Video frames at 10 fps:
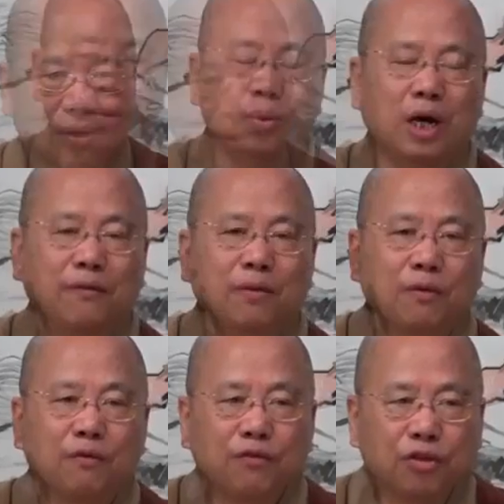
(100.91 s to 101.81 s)
We have
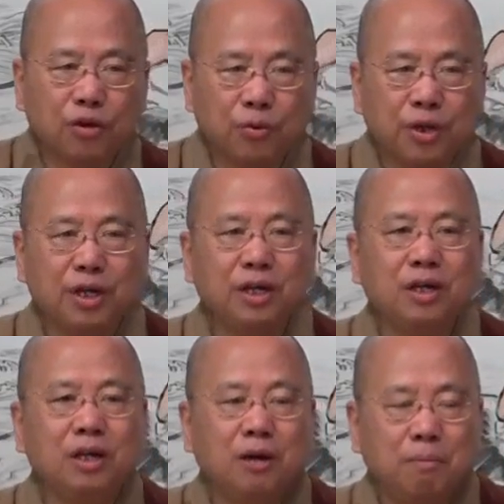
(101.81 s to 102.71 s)

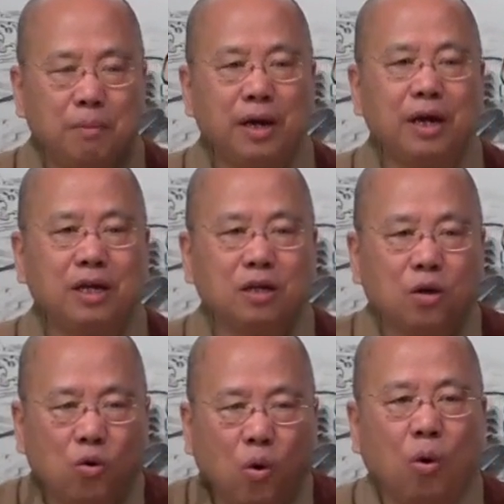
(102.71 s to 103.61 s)
3
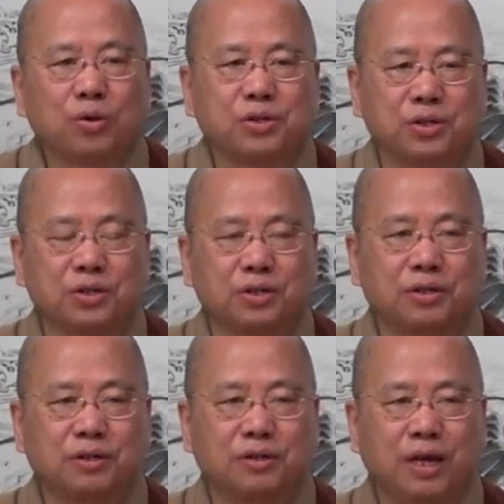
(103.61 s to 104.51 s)
main courses
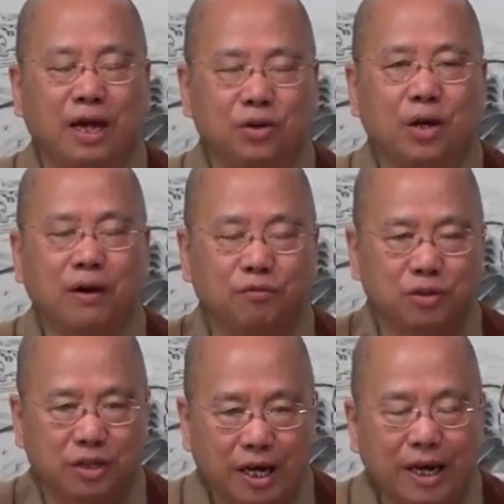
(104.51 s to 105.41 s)
that you have
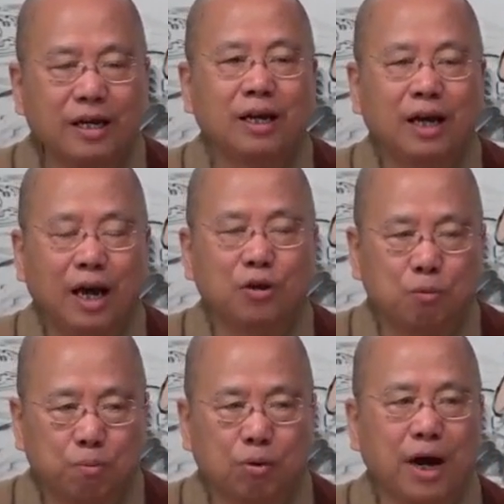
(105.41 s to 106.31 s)
to take and
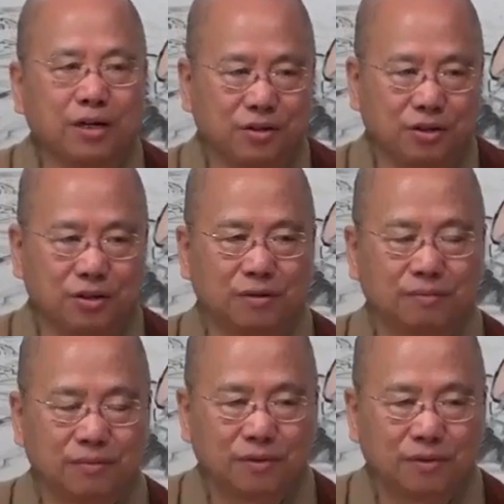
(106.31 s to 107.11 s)
you practice